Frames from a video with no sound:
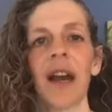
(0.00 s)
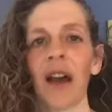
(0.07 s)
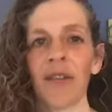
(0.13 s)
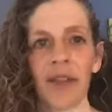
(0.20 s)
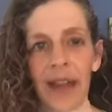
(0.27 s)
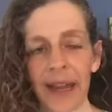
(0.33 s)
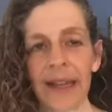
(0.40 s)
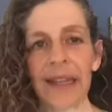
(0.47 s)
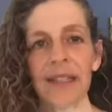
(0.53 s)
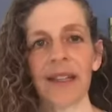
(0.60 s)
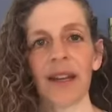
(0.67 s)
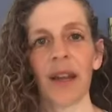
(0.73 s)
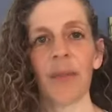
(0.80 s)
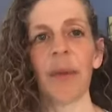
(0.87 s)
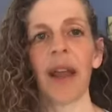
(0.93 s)
of any
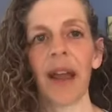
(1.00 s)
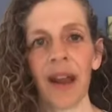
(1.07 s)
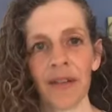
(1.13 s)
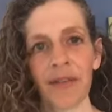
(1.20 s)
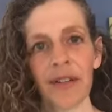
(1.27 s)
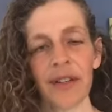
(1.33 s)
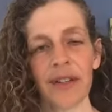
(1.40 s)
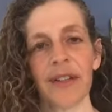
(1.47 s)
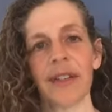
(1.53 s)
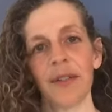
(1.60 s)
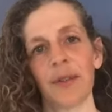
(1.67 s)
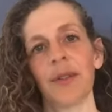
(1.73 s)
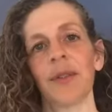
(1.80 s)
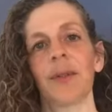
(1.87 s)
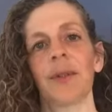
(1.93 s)
type, everything
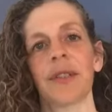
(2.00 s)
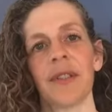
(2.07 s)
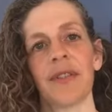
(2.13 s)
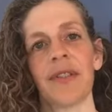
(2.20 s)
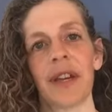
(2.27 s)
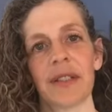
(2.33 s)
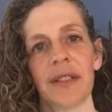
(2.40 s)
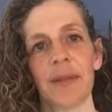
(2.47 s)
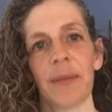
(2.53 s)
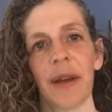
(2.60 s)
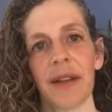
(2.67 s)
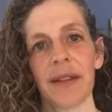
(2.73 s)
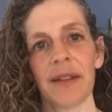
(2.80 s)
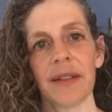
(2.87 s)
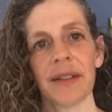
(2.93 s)
you do is affected
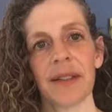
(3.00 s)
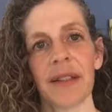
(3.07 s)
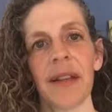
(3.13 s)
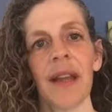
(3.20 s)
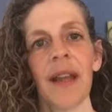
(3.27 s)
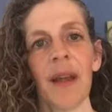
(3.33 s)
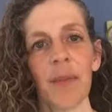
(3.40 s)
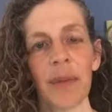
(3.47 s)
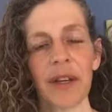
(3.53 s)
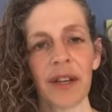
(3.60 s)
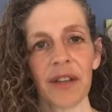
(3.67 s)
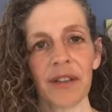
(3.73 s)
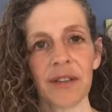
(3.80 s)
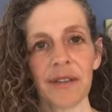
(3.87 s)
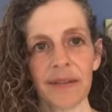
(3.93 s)
by this,
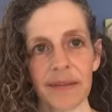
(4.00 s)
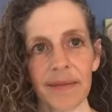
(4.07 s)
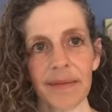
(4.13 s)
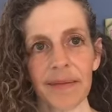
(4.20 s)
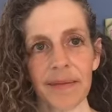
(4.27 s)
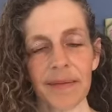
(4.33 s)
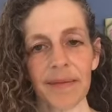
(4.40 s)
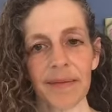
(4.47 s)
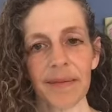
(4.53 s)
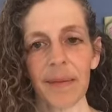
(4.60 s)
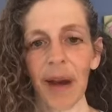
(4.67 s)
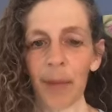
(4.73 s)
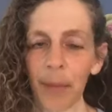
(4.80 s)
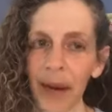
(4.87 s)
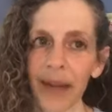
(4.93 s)
because
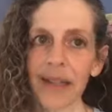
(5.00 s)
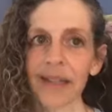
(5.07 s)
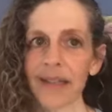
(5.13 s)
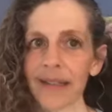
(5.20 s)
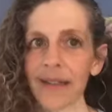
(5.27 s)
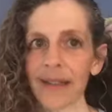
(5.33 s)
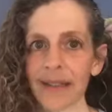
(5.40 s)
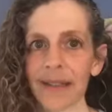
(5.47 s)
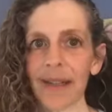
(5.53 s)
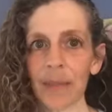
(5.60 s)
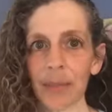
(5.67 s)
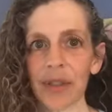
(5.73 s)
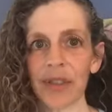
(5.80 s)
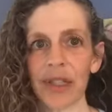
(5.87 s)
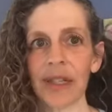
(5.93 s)
our mind is like
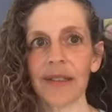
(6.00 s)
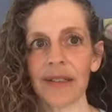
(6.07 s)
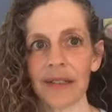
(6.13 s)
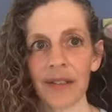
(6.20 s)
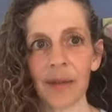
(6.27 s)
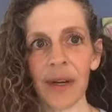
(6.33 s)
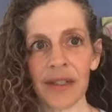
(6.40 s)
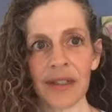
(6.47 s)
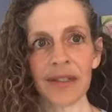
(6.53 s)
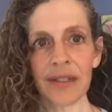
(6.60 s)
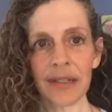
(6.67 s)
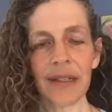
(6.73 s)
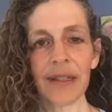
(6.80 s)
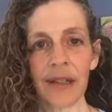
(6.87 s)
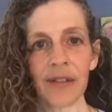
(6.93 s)
10% and
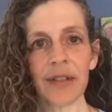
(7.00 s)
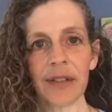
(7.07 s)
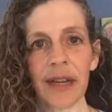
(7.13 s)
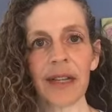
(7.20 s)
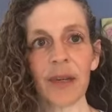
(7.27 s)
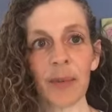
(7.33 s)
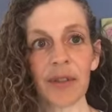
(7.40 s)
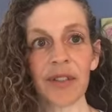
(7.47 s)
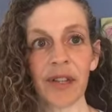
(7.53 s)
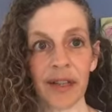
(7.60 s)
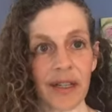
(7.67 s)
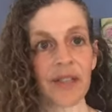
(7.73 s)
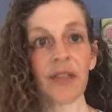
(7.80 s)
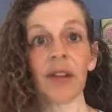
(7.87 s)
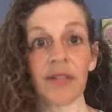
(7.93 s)
the other
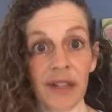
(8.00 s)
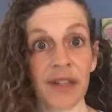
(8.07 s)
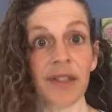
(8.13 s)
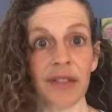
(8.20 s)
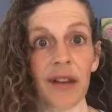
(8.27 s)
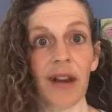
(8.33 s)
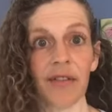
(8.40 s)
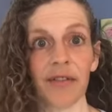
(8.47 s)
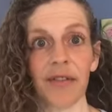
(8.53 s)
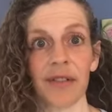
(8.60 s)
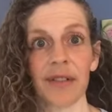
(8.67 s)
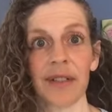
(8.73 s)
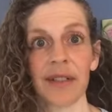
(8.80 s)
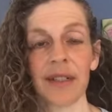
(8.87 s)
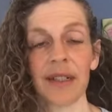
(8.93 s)
90% is this stuff.
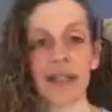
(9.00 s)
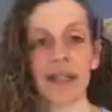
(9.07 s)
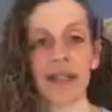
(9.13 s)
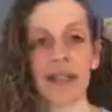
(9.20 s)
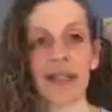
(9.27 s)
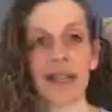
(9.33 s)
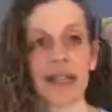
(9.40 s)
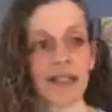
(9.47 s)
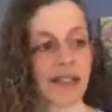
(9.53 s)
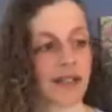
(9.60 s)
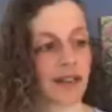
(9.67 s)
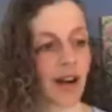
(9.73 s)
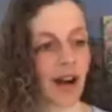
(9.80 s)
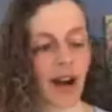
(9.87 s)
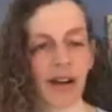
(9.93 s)
It's
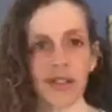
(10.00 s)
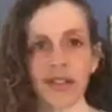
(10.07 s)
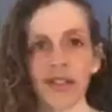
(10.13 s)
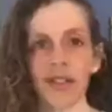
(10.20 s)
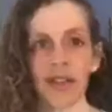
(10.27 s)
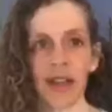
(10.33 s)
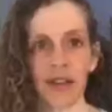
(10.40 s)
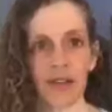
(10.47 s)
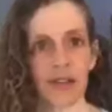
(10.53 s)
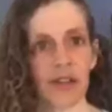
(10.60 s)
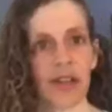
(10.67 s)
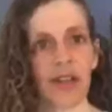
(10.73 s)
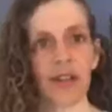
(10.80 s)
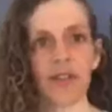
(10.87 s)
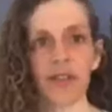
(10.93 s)
the constant
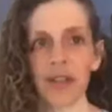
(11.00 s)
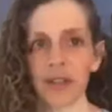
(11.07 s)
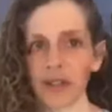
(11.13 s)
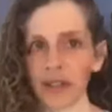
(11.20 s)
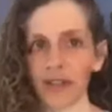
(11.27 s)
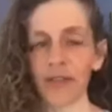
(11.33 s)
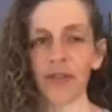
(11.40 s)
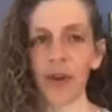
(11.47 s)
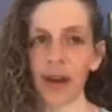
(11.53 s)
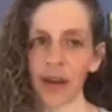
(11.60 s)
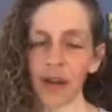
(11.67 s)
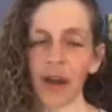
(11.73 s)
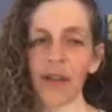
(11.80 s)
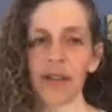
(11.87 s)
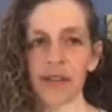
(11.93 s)
energetic feeling. I
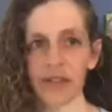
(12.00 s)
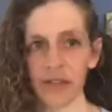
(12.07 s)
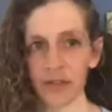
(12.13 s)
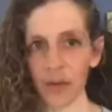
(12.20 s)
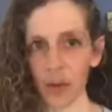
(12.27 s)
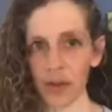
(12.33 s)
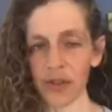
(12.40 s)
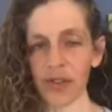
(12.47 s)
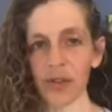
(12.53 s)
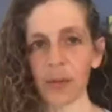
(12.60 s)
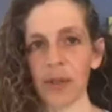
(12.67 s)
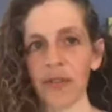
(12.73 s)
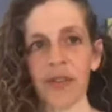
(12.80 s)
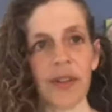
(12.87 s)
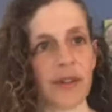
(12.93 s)
call this the forces
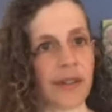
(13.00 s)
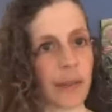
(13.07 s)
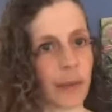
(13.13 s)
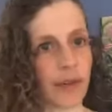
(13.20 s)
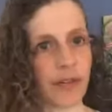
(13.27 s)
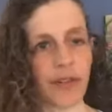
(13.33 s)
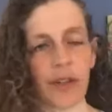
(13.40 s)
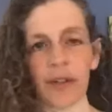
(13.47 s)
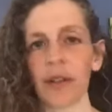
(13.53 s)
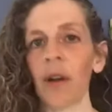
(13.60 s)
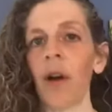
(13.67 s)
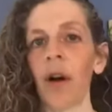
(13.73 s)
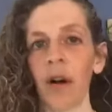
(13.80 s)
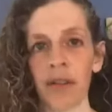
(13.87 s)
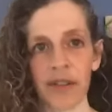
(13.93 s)
we feel, that we're feeling
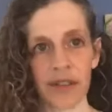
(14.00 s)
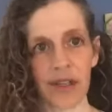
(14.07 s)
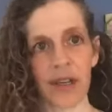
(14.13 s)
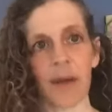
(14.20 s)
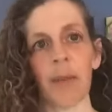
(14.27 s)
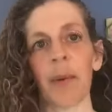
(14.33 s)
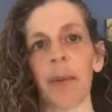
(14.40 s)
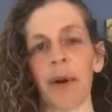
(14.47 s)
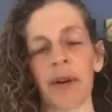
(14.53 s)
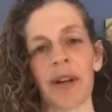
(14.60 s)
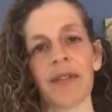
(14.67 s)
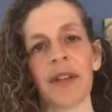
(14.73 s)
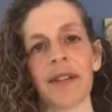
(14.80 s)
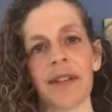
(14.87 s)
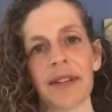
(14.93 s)
all the time about
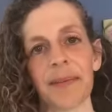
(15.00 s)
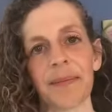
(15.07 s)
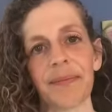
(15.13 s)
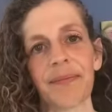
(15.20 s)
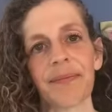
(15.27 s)
everything.